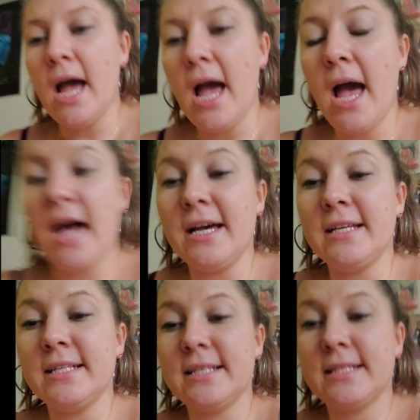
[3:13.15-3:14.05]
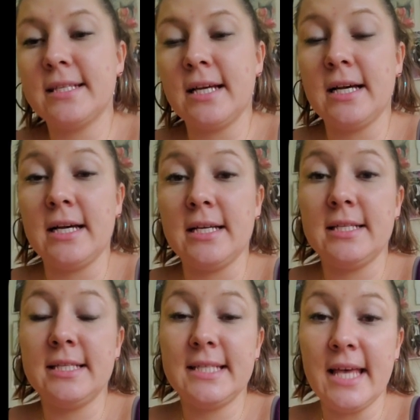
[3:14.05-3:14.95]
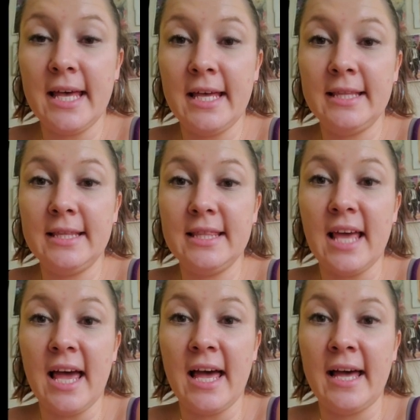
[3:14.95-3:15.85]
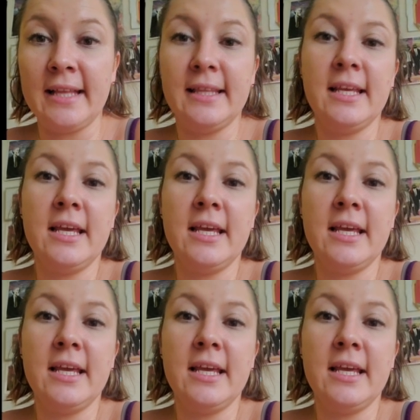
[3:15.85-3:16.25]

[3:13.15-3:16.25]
has said that